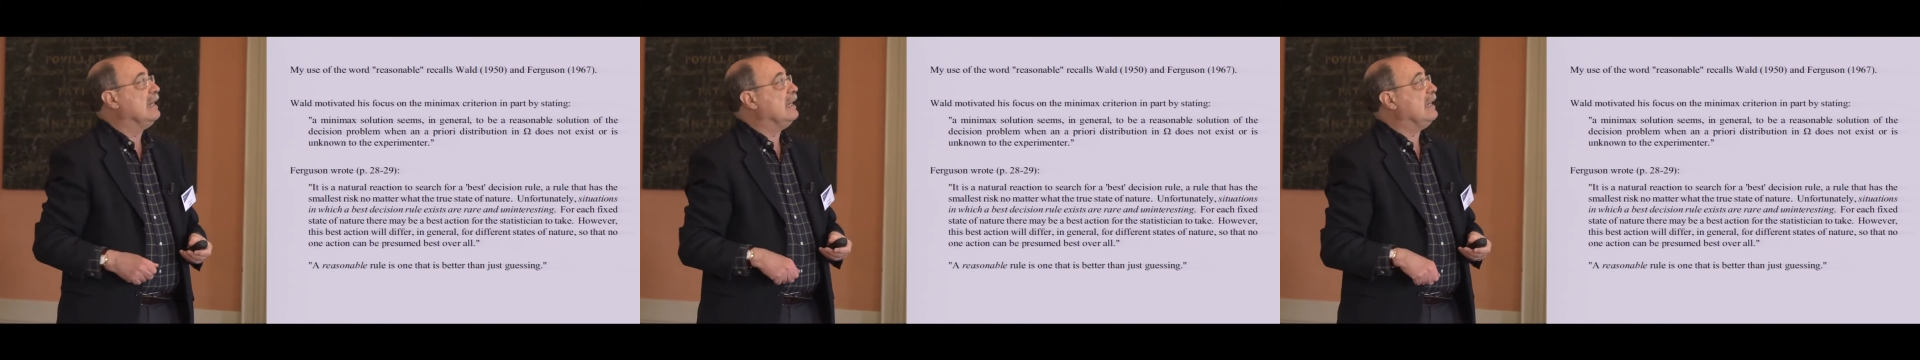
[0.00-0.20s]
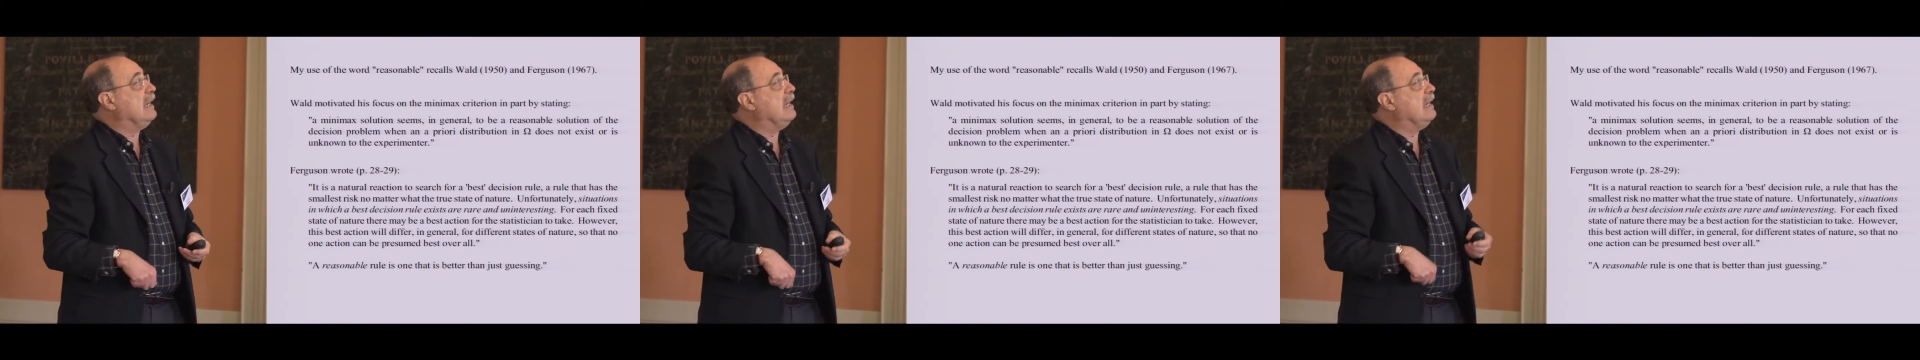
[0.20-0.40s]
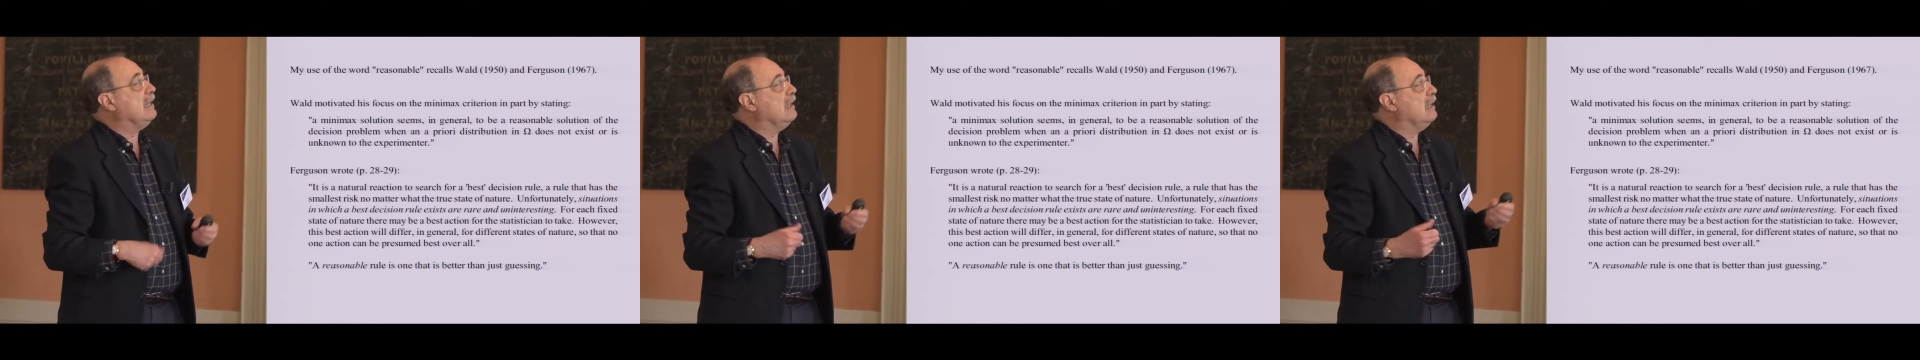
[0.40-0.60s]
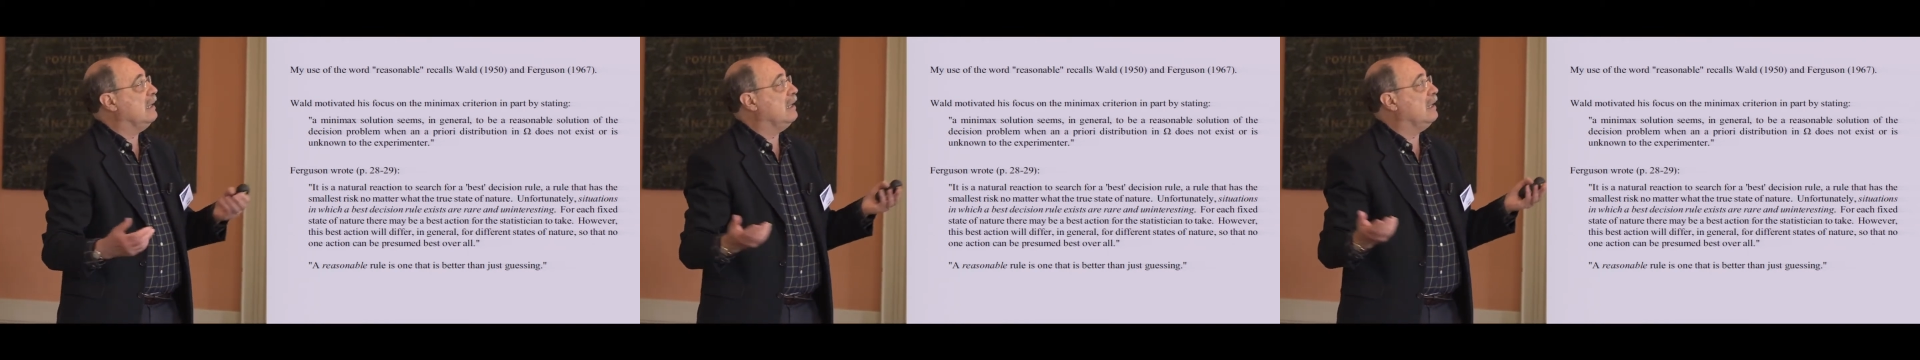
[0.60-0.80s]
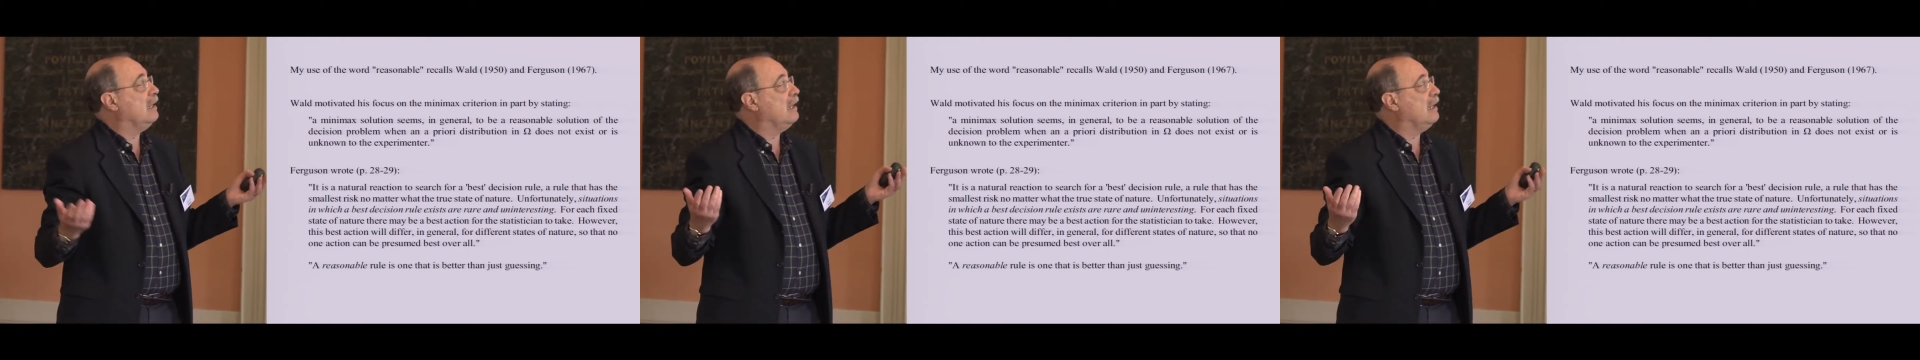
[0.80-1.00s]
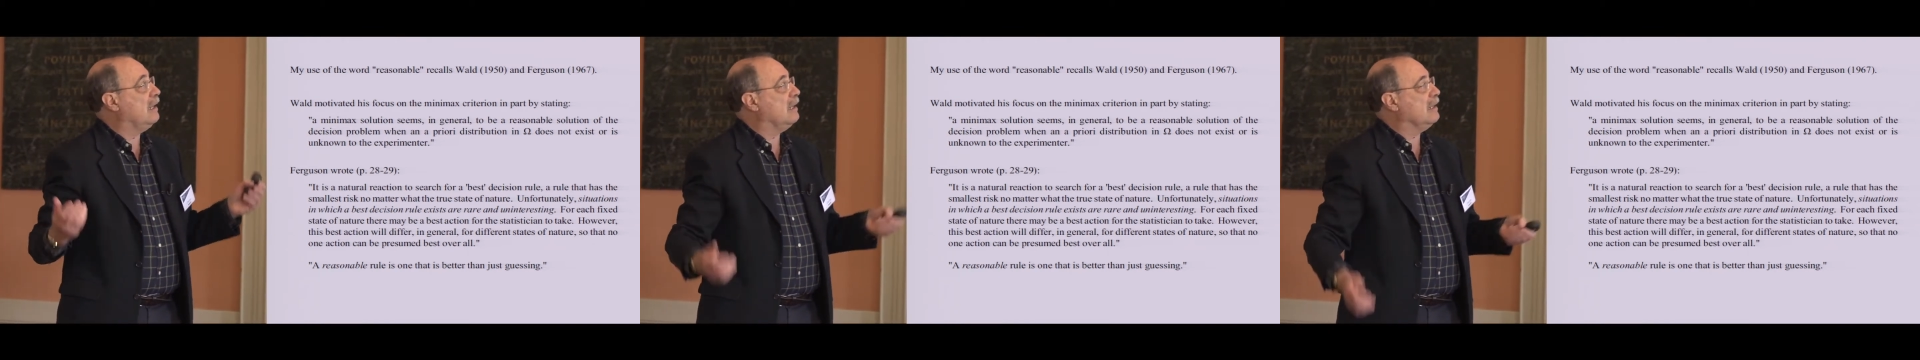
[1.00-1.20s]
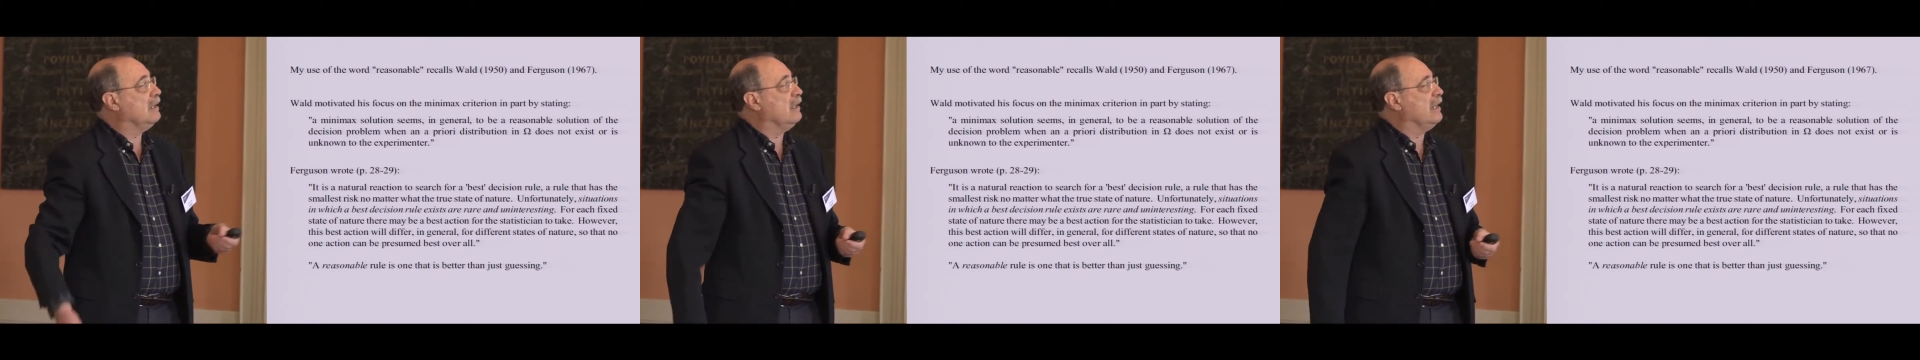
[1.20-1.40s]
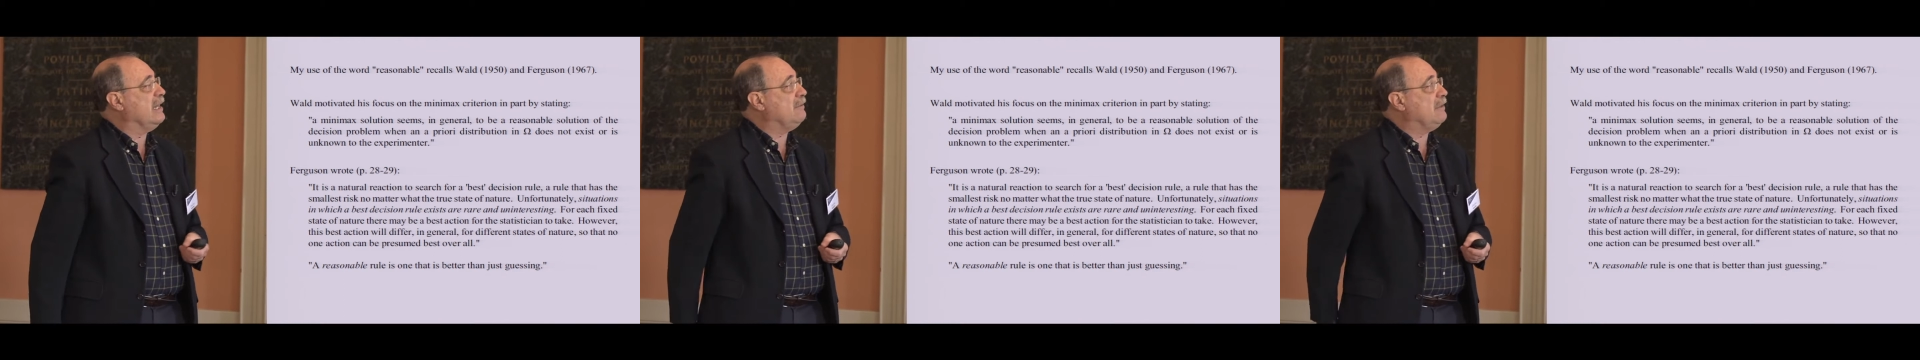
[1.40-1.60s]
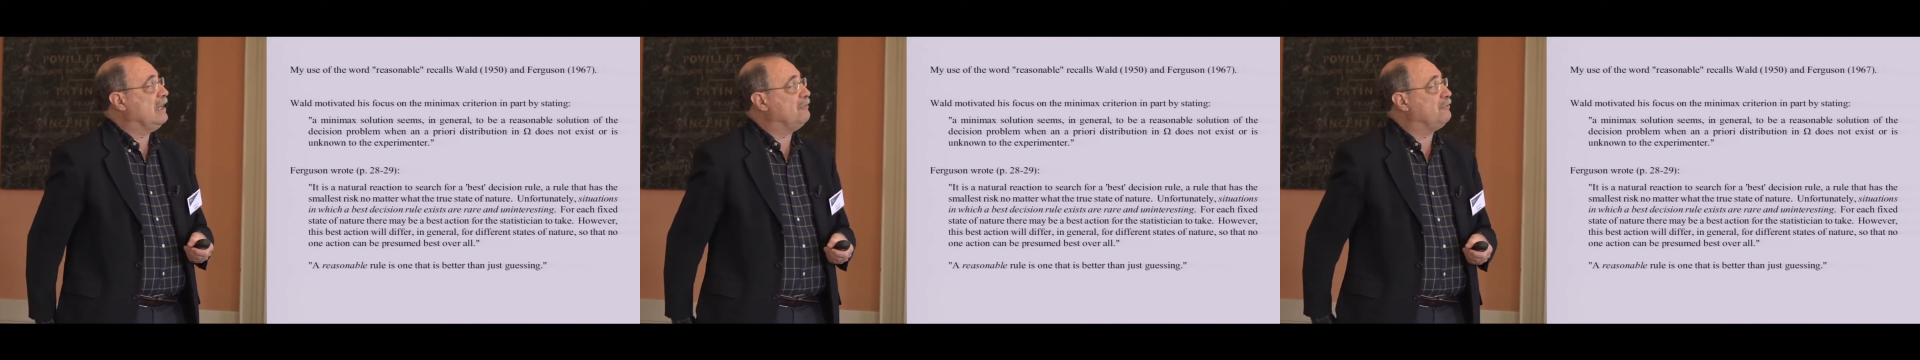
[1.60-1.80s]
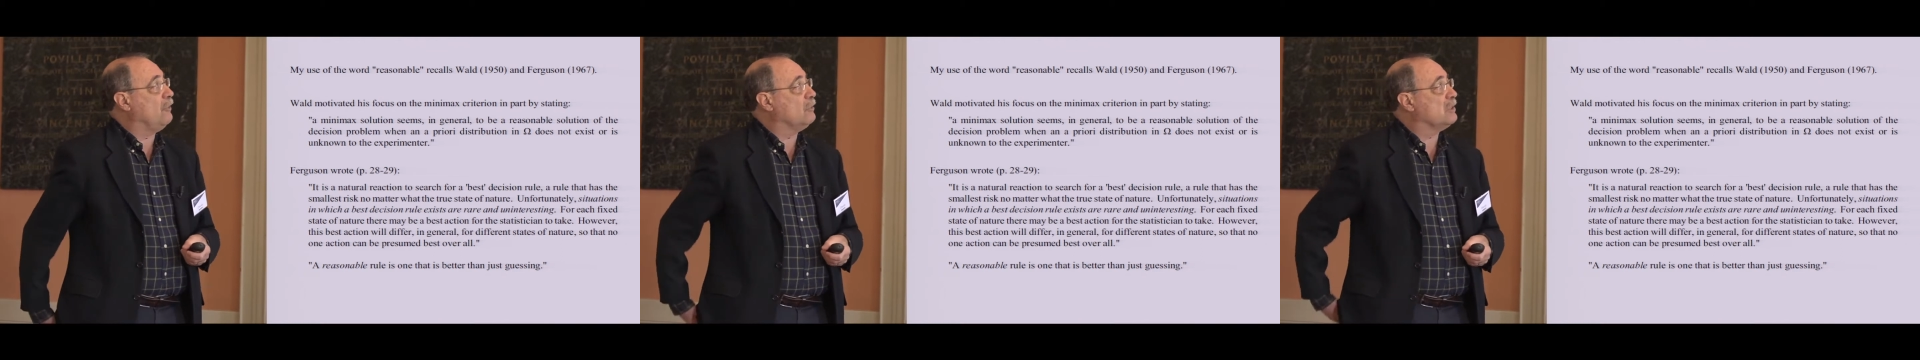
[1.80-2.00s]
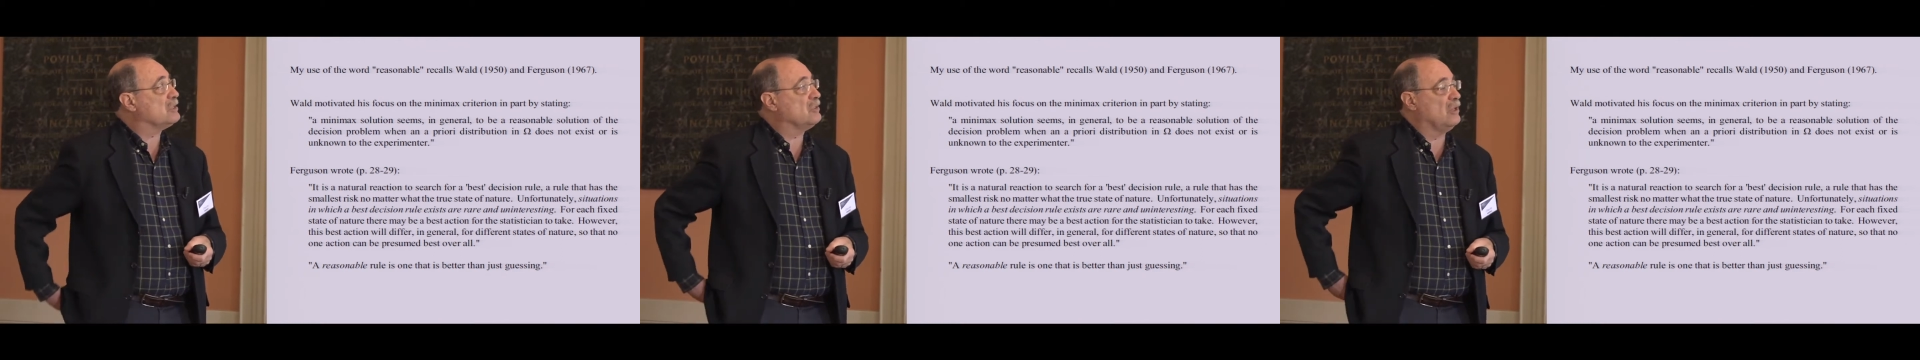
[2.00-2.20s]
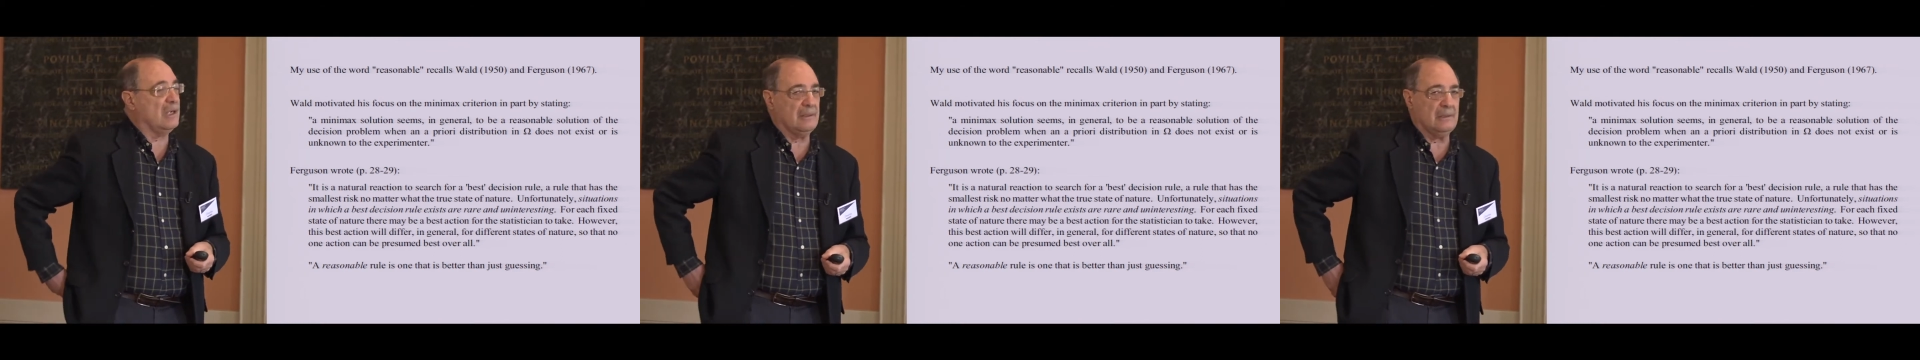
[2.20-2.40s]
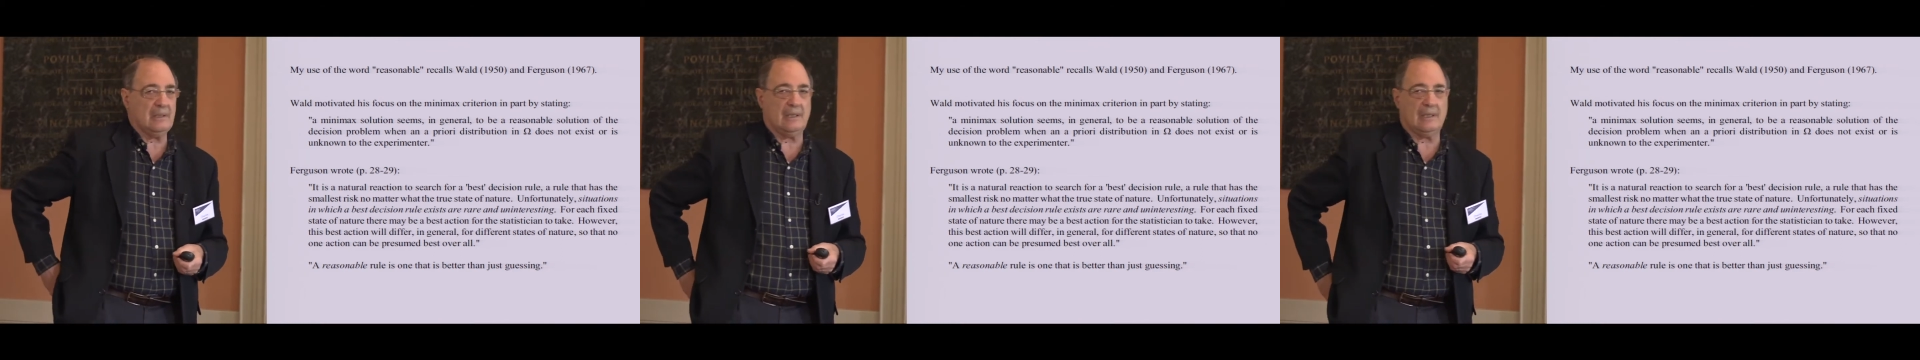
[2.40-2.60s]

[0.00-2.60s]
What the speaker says: he focused on,